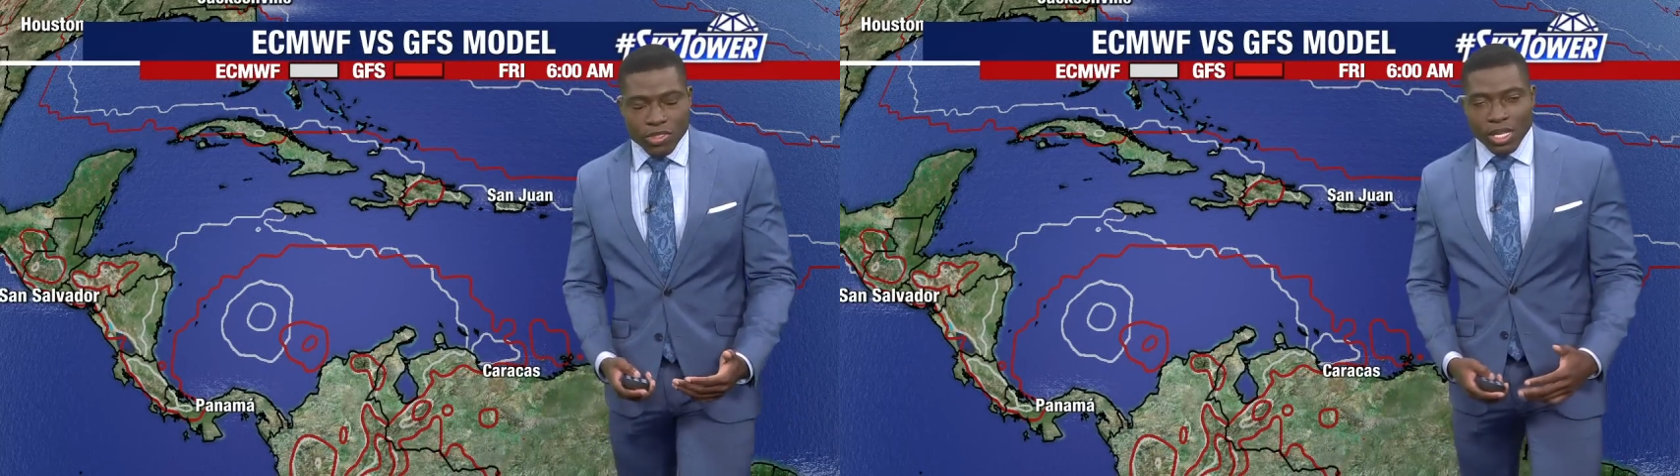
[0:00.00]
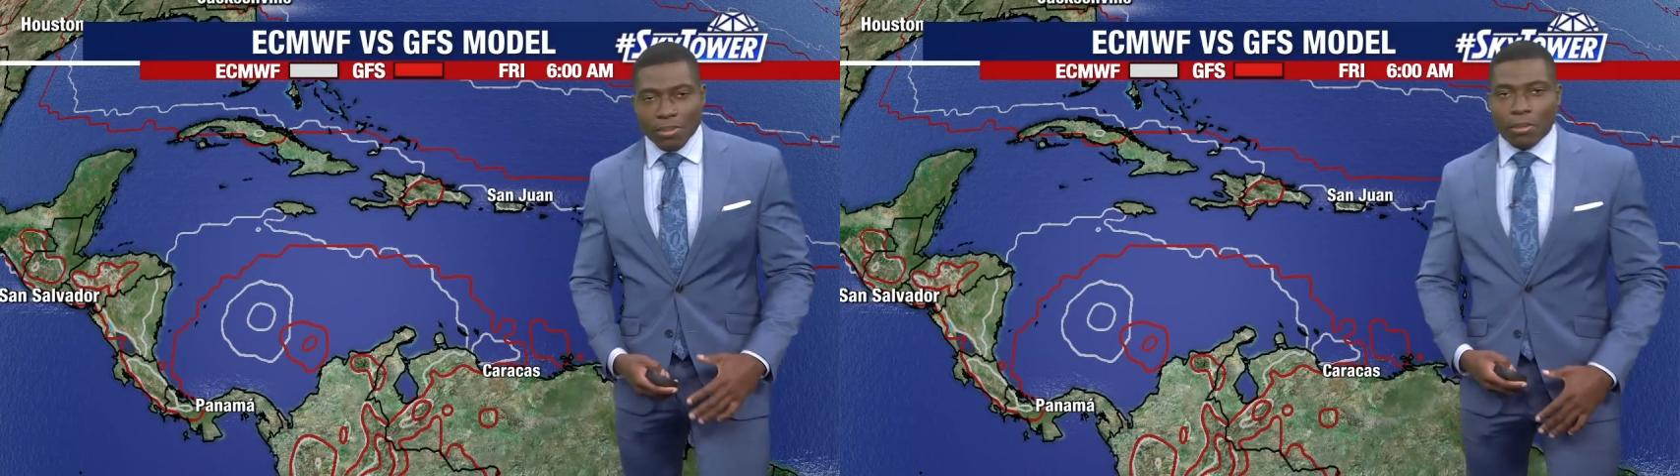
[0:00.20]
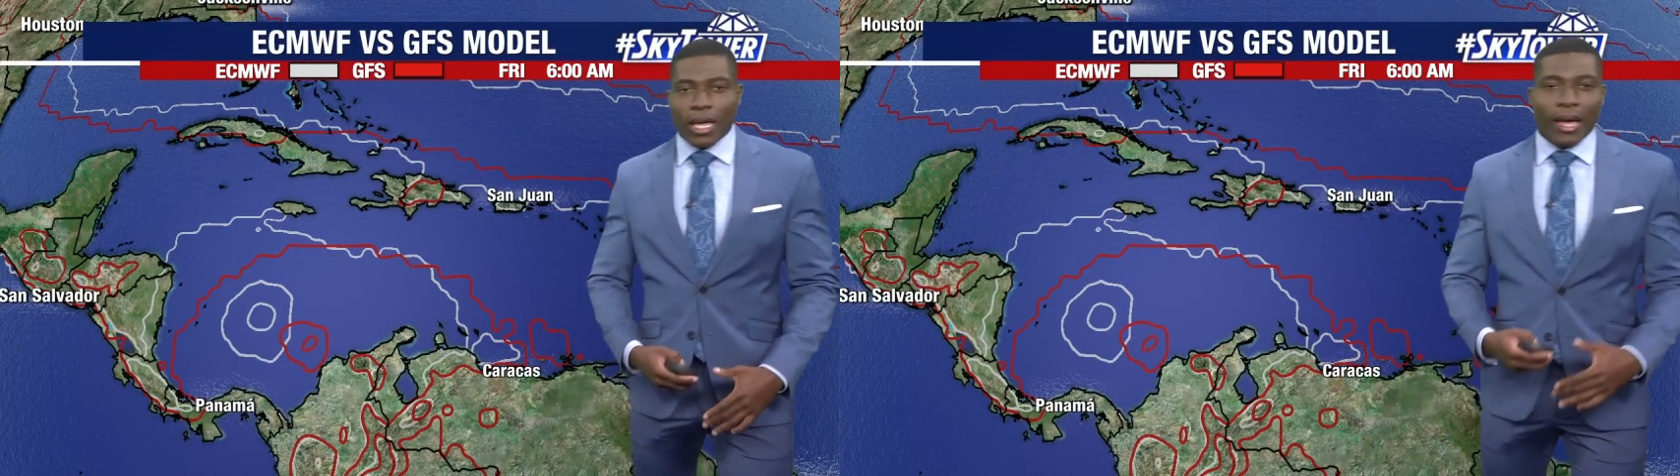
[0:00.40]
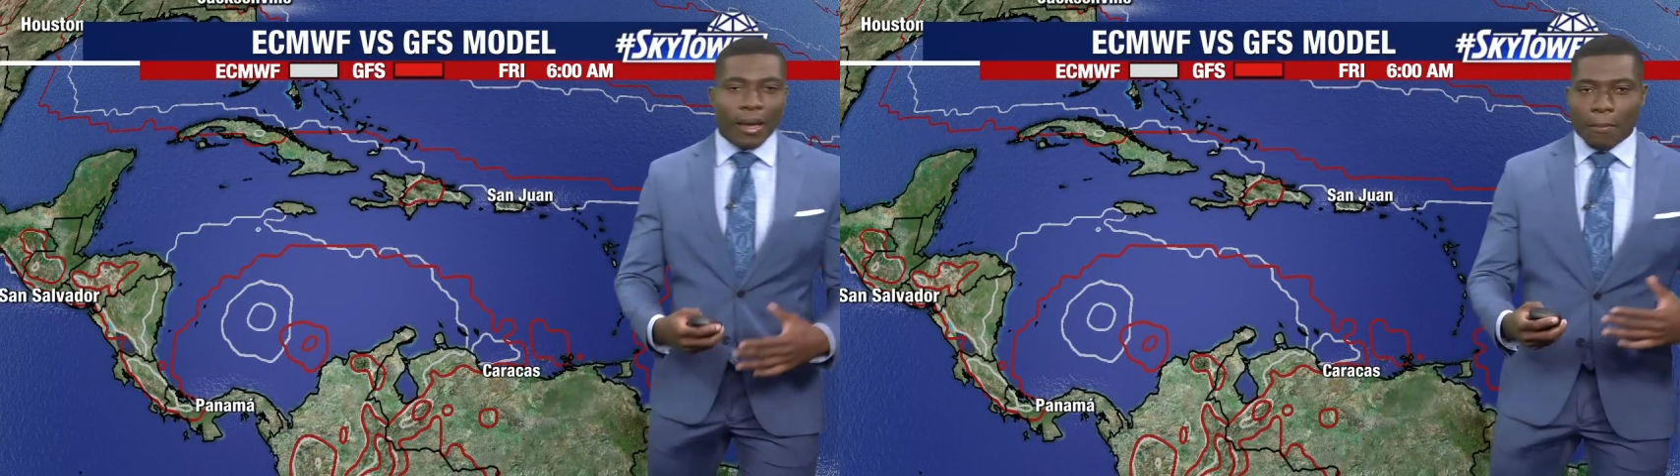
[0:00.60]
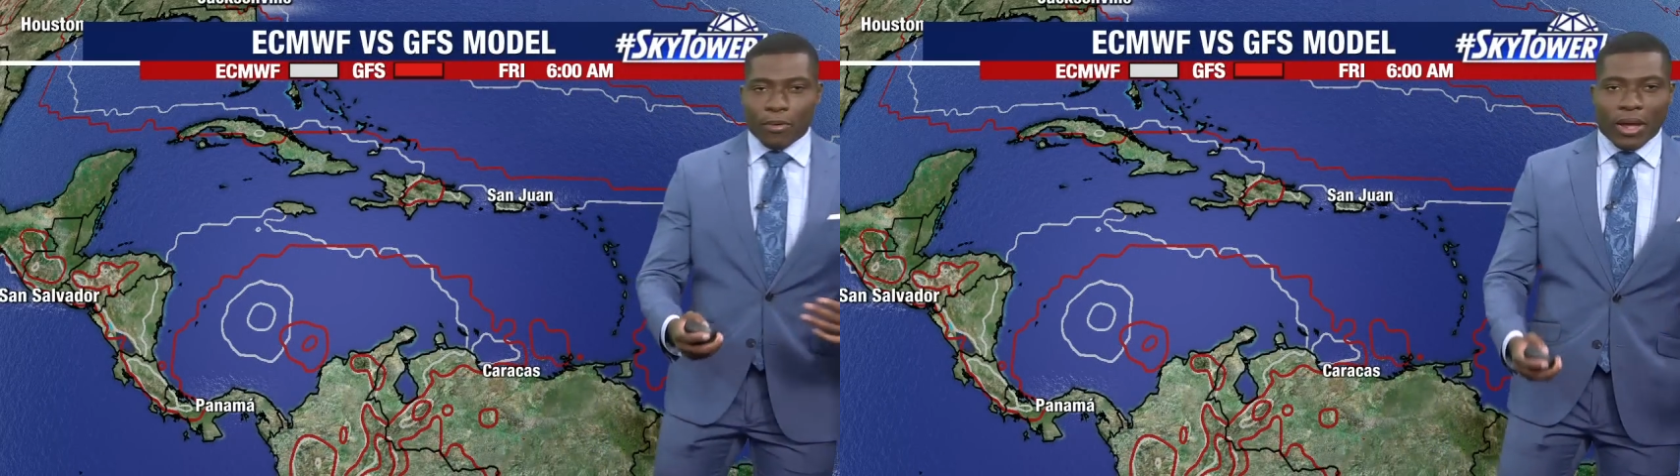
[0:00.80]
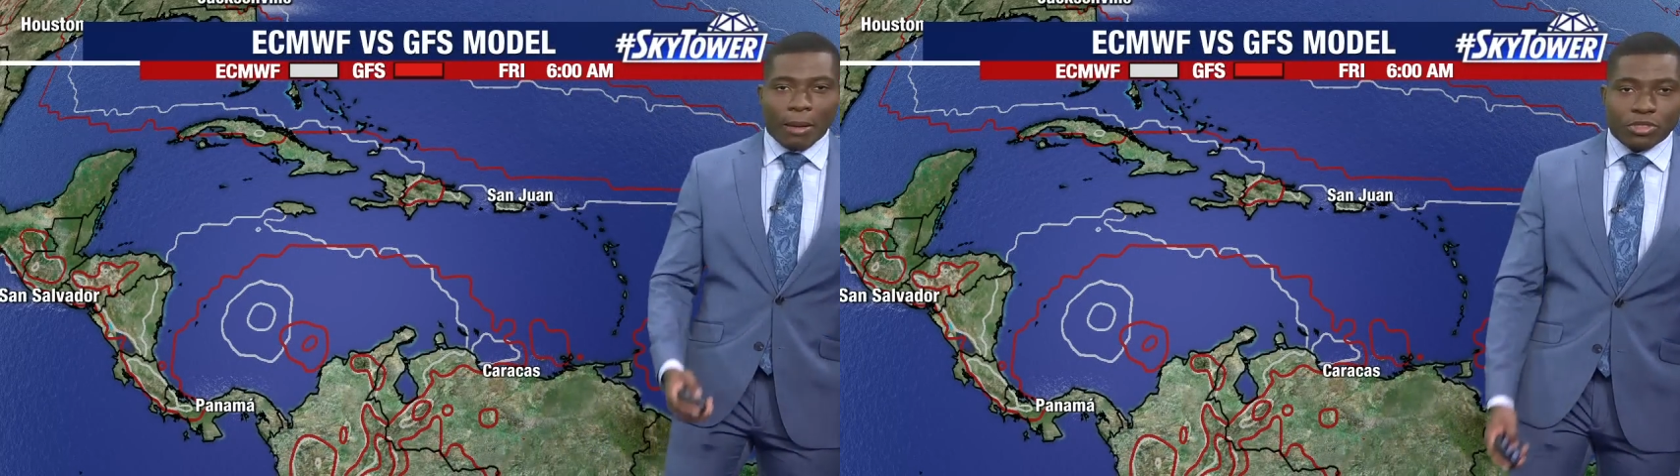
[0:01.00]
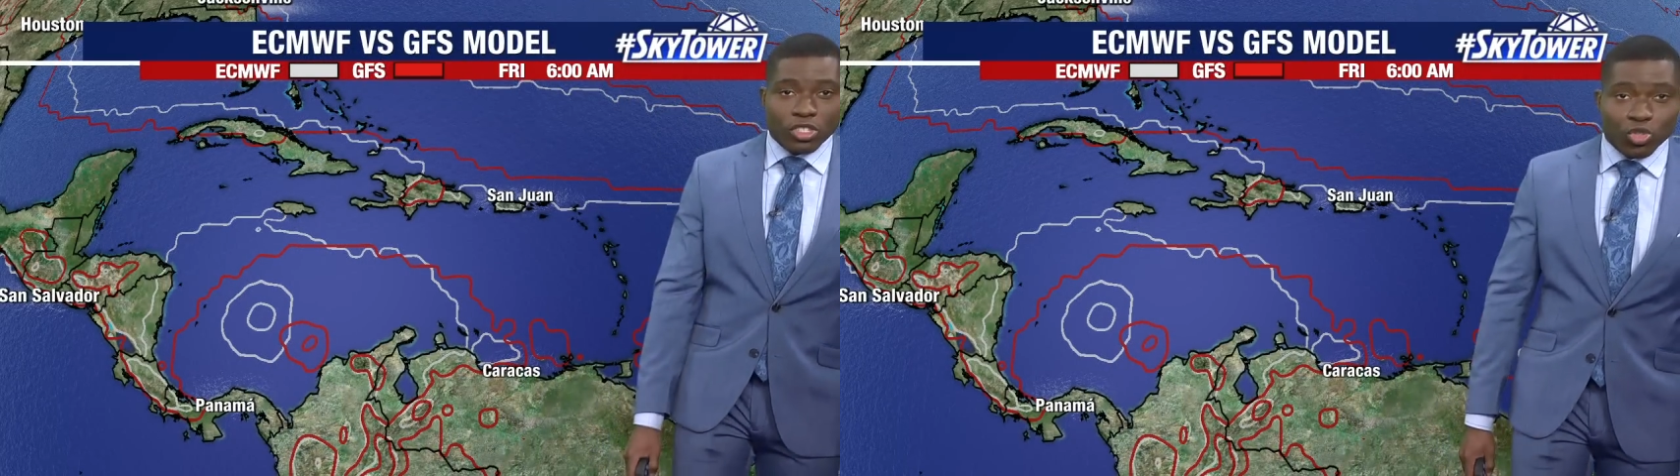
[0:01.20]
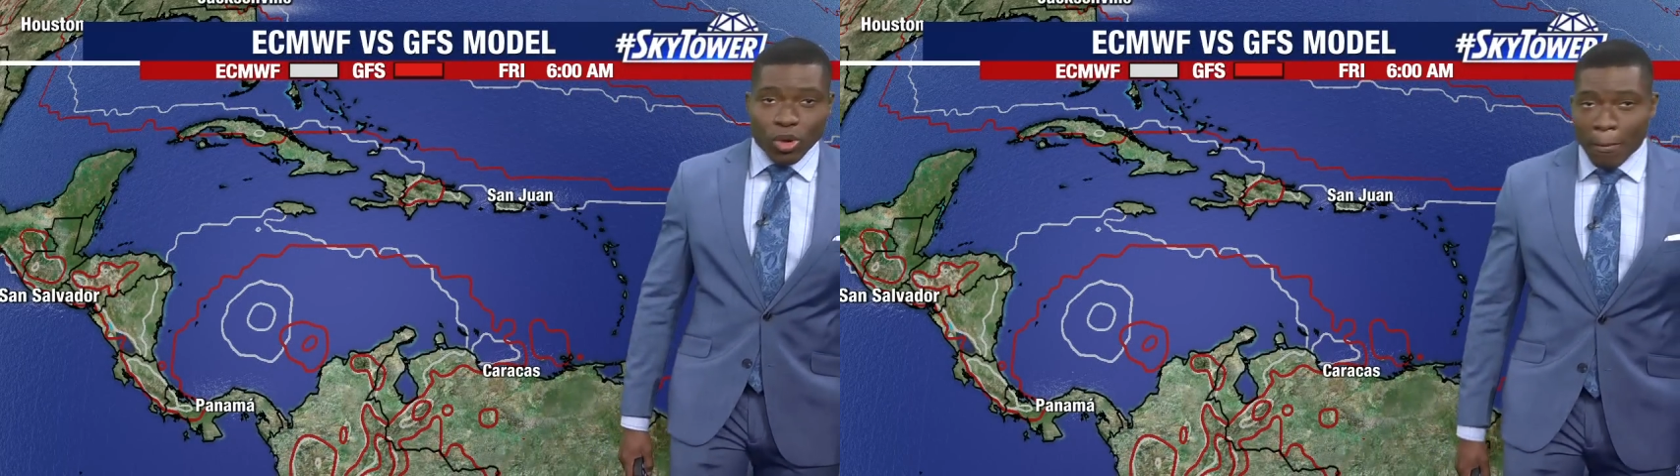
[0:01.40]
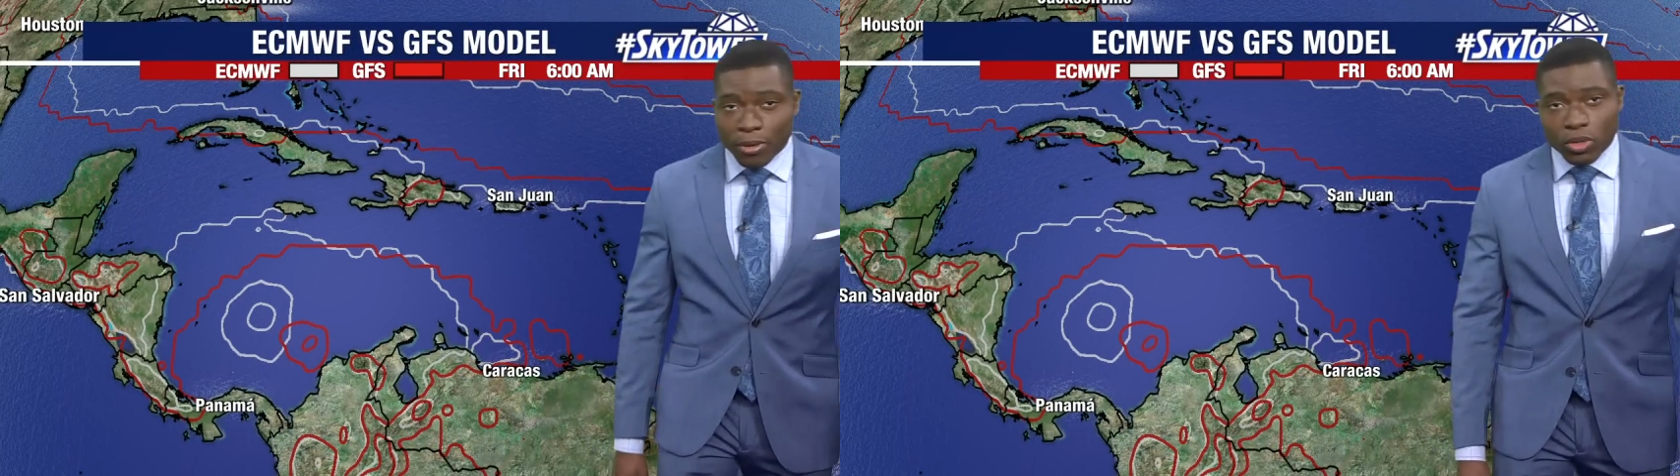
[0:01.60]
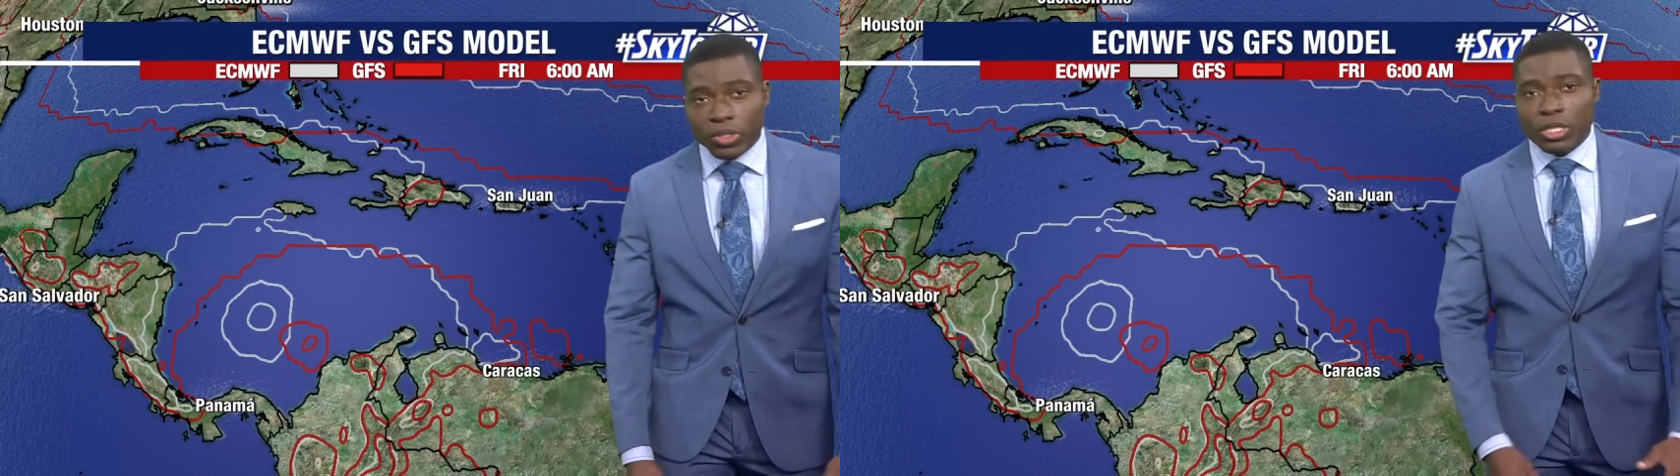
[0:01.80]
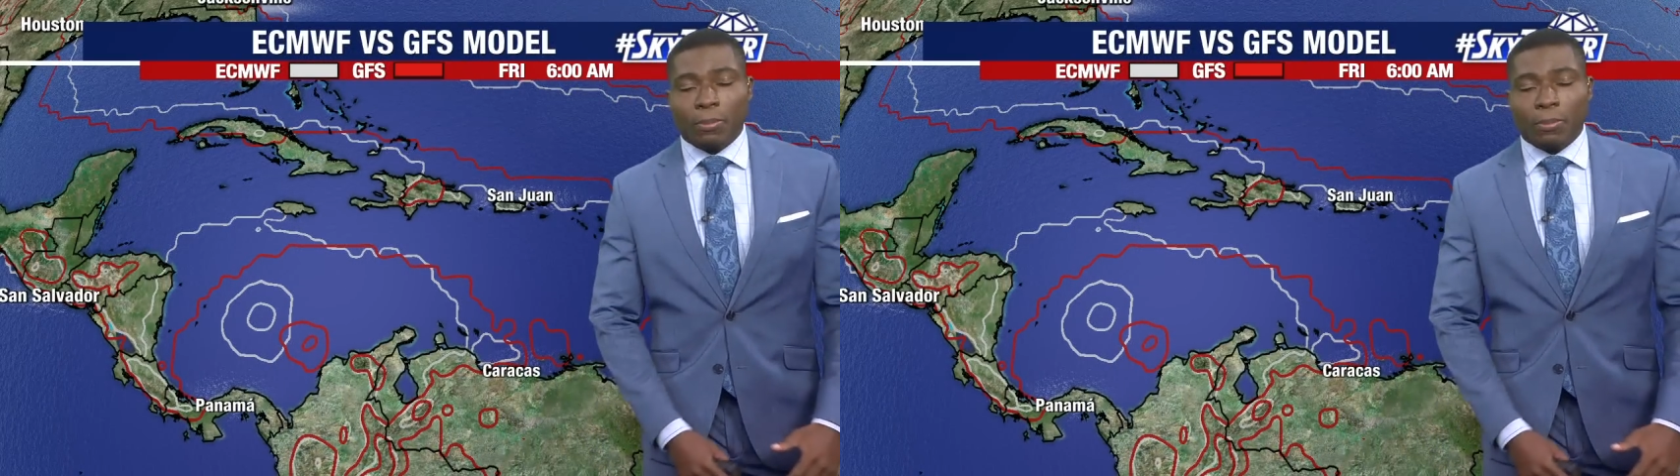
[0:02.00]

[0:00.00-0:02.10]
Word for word: of some kind, perhaps a tropical